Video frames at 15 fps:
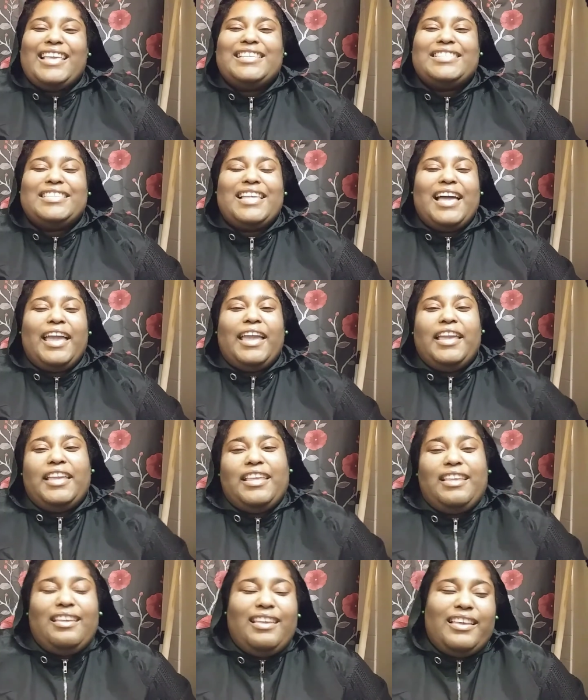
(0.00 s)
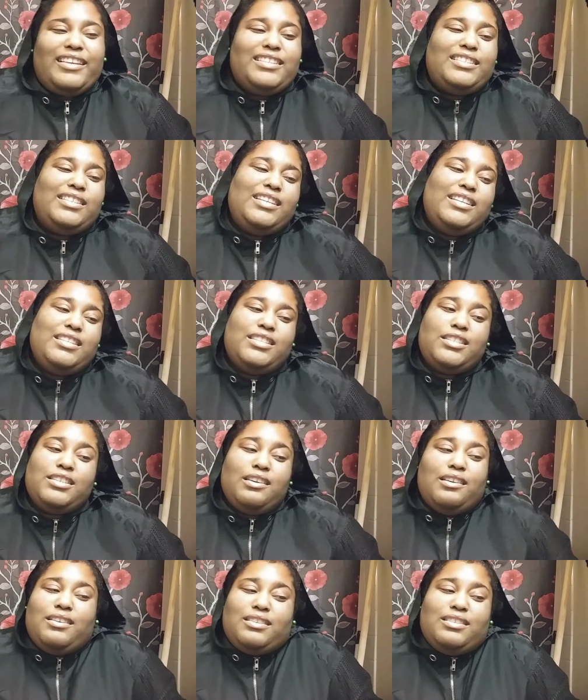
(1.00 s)
it's like she is
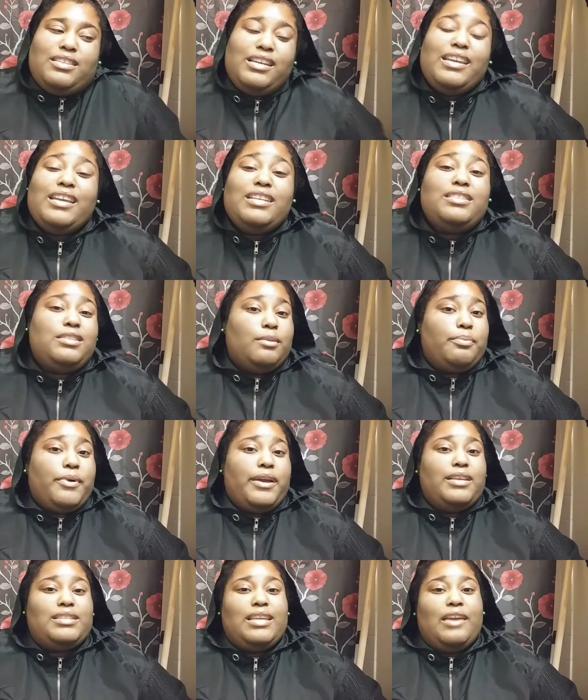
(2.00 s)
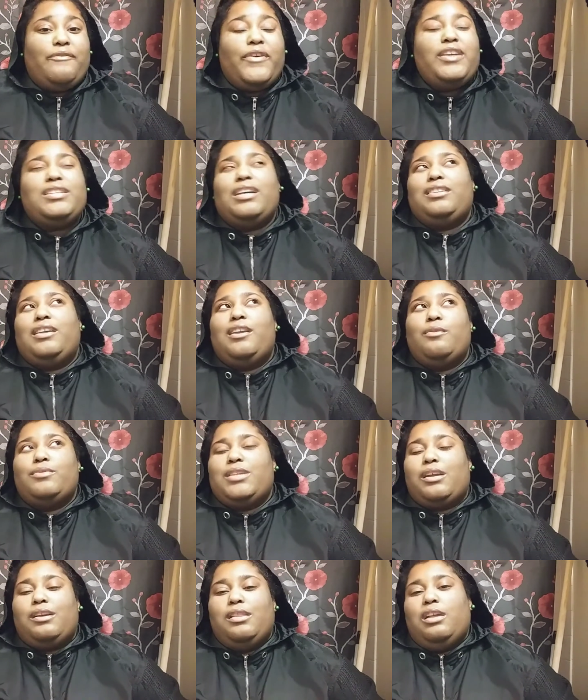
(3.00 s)
she is depressed. At first, I thought it was
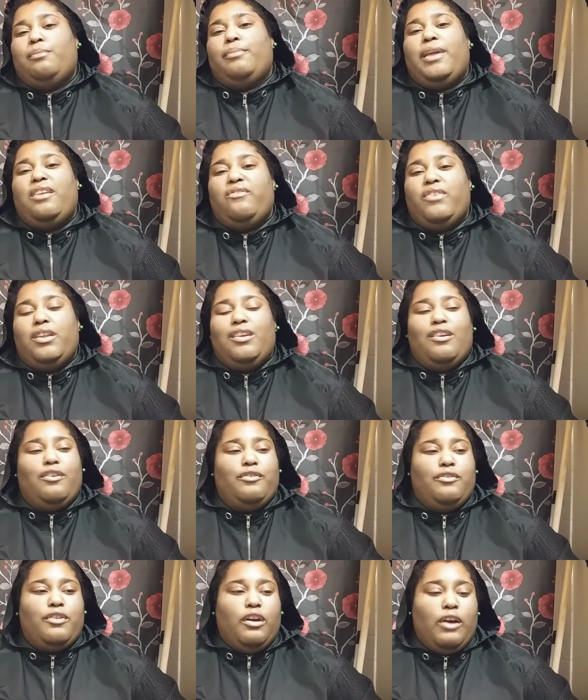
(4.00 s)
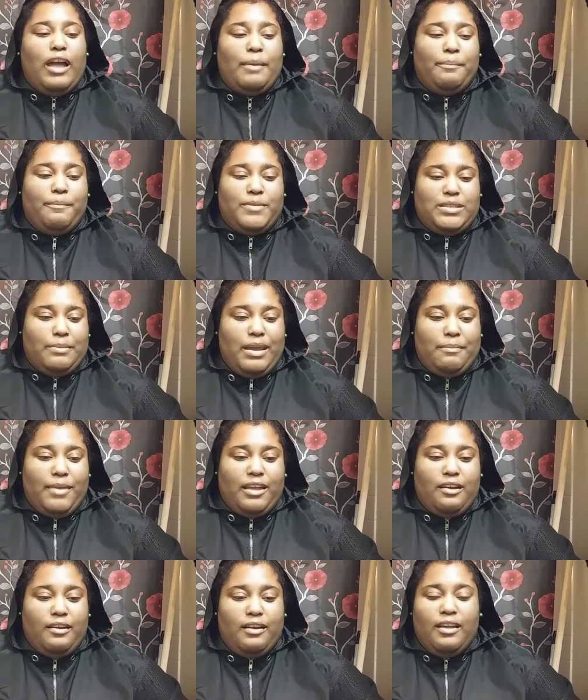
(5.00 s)
a clickbait video. You know, have somebody
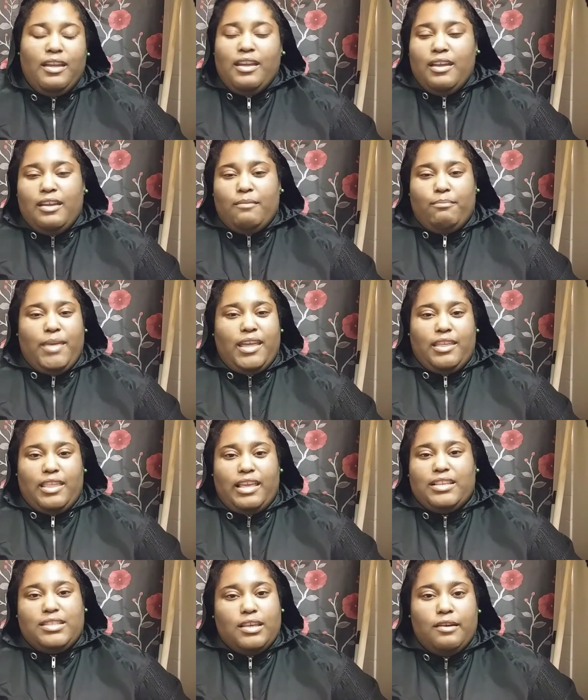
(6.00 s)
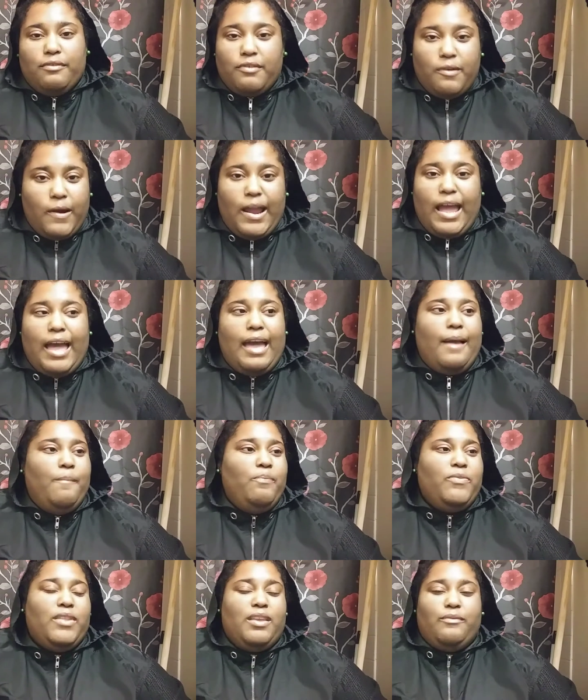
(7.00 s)
make her make themselves cry
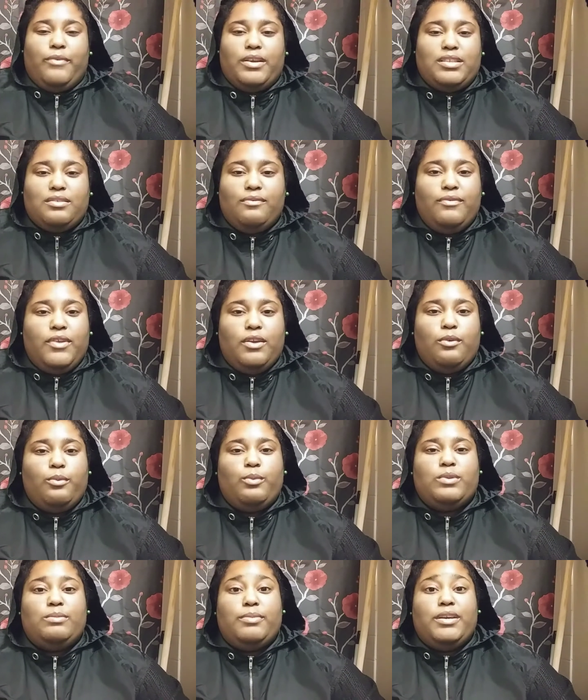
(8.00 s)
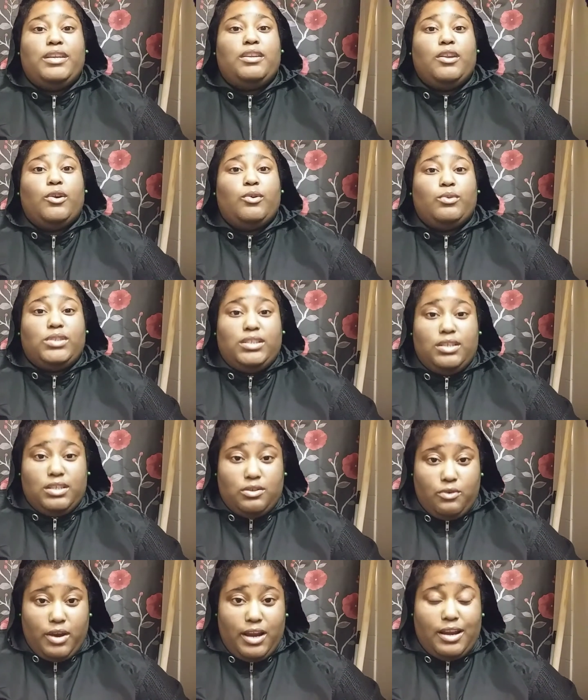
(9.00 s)
for some views, but no, she's
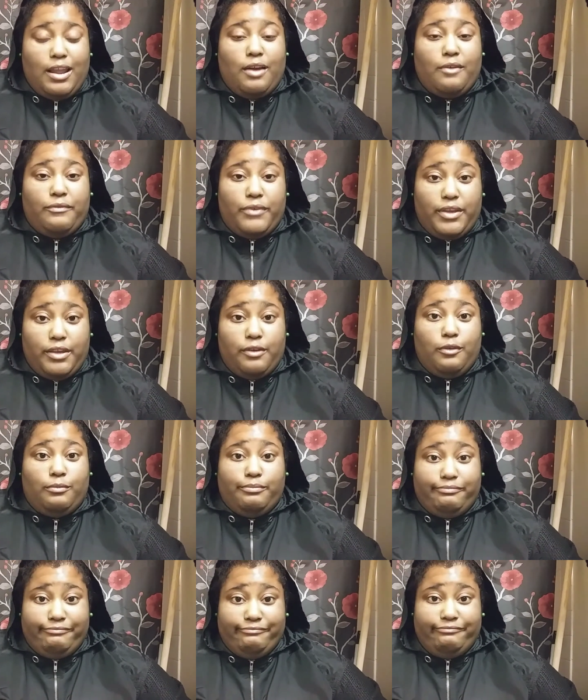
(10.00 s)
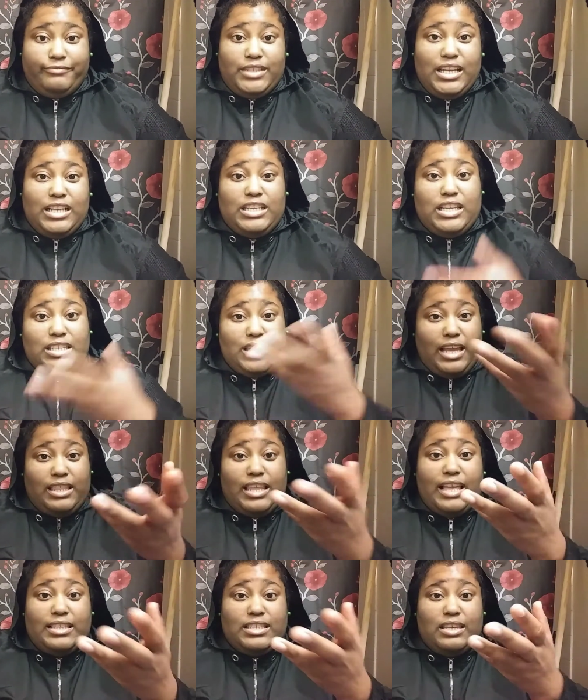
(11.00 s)
crying out for help just like
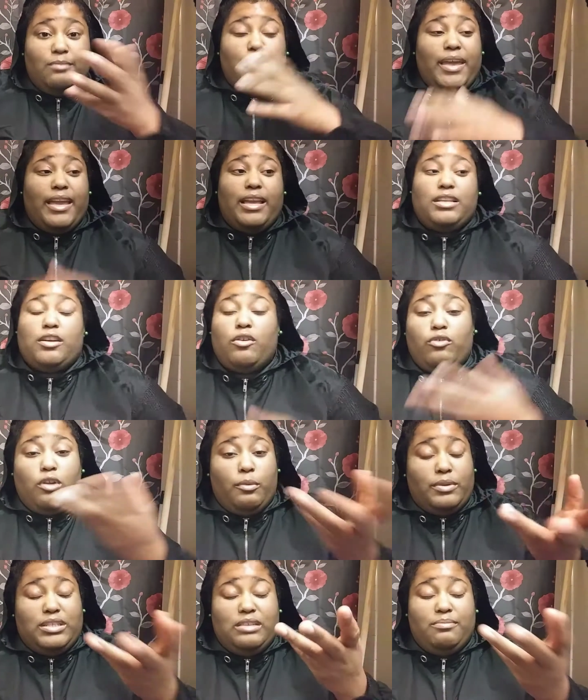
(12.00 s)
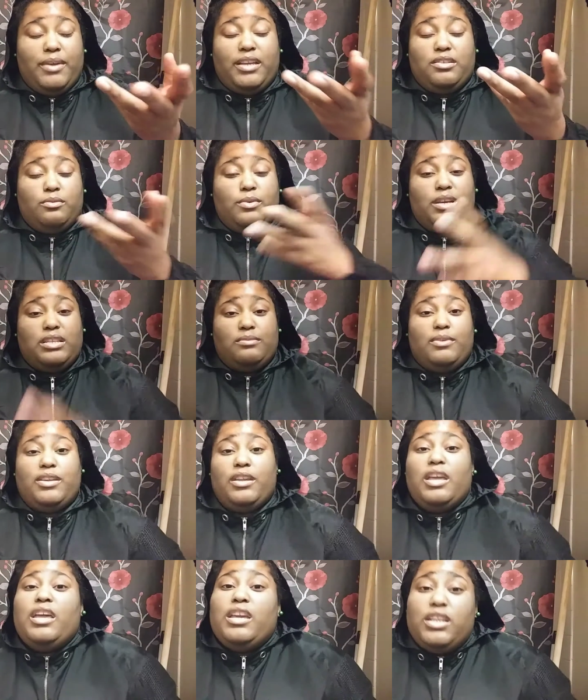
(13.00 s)
that T page. I don't know what T page it was, but
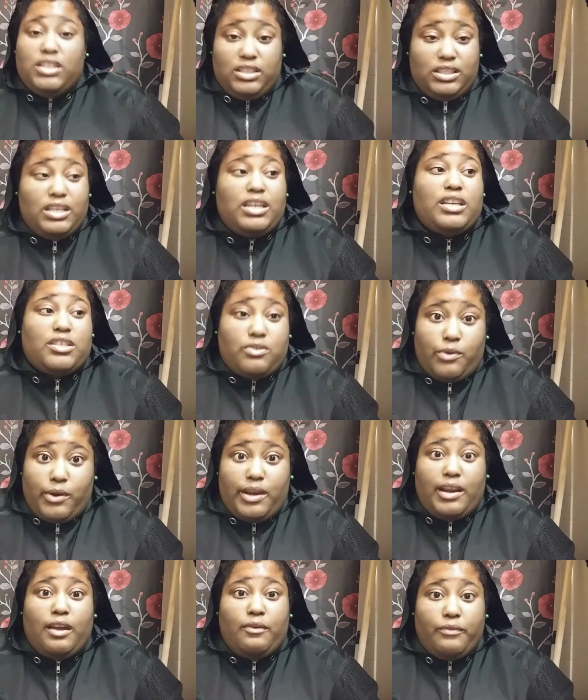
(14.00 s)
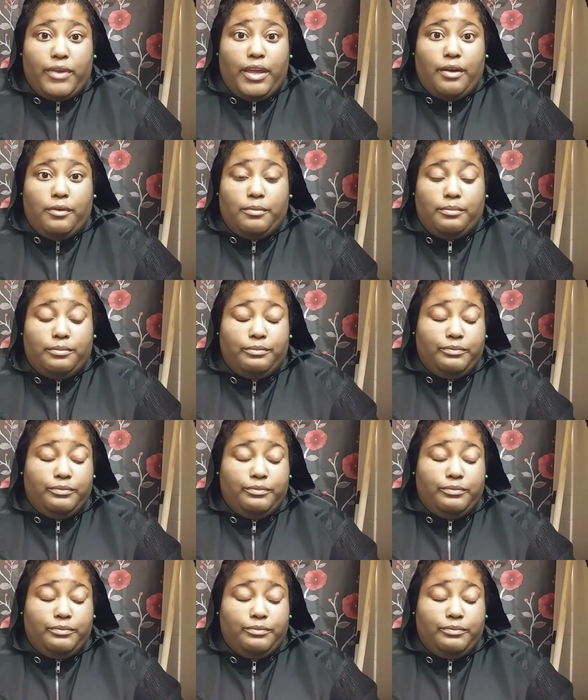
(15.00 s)
she is crying out for help.